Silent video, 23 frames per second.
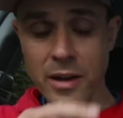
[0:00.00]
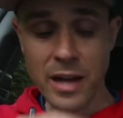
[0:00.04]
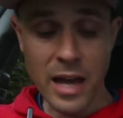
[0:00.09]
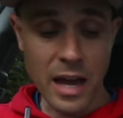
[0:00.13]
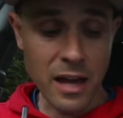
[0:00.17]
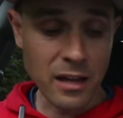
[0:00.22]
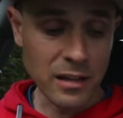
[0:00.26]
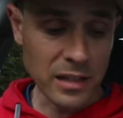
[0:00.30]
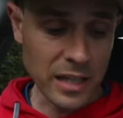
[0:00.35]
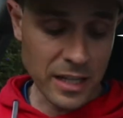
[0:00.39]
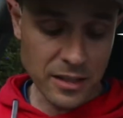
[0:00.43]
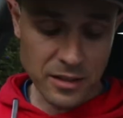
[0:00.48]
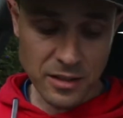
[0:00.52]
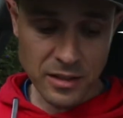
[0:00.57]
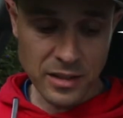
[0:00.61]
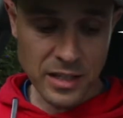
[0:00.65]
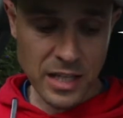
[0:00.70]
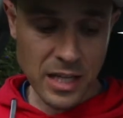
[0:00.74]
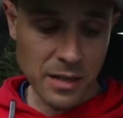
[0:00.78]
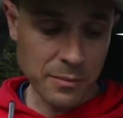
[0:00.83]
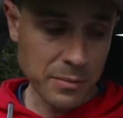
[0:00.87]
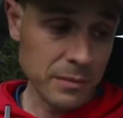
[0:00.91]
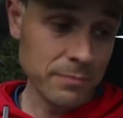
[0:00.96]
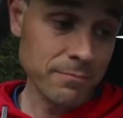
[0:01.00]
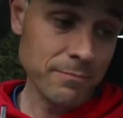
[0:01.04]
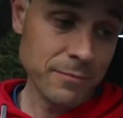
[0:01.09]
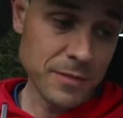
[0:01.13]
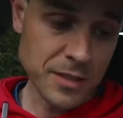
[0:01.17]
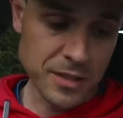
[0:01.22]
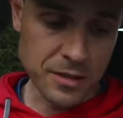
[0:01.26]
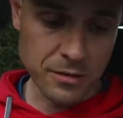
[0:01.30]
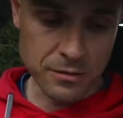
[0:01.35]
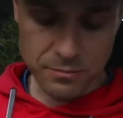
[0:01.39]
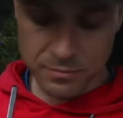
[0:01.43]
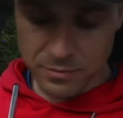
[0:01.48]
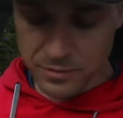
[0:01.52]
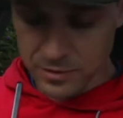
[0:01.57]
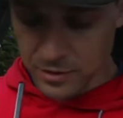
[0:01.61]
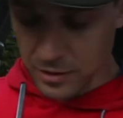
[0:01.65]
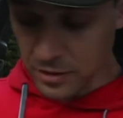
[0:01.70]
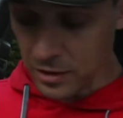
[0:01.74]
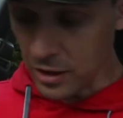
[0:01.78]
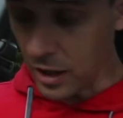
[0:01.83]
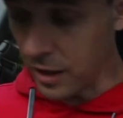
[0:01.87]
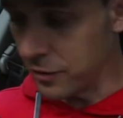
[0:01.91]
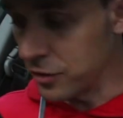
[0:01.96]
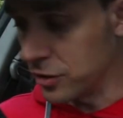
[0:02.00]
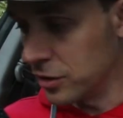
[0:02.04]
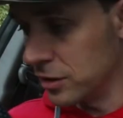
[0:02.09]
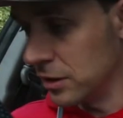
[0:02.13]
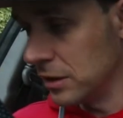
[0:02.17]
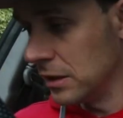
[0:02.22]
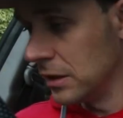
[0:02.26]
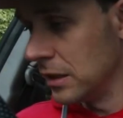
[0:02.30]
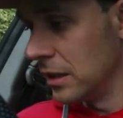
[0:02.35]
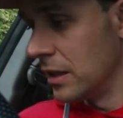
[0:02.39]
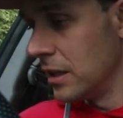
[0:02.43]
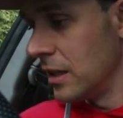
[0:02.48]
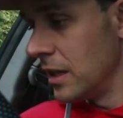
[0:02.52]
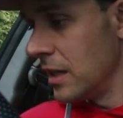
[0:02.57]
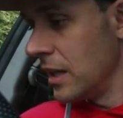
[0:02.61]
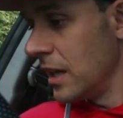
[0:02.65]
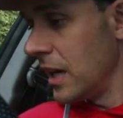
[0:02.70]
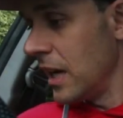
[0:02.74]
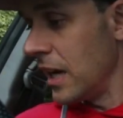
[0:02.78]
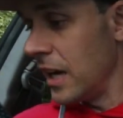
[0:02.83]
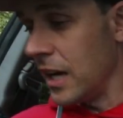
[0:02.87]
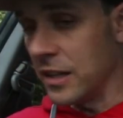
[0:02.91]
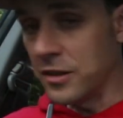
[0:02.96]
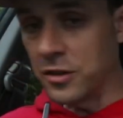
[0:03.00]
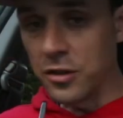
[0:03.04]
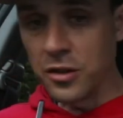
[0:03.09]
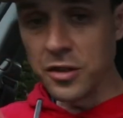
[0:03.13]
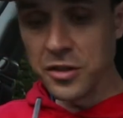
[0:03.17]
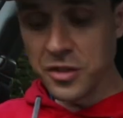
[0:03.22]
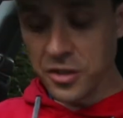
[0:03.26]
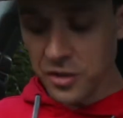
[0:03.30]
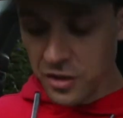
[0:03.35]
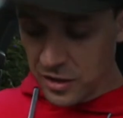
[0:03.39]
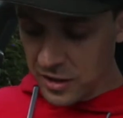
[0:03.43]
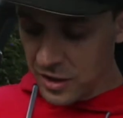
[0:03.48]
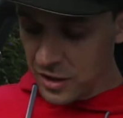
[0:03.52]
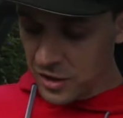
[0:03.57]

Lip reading: outlet on there, but still kind of cool. It's also got the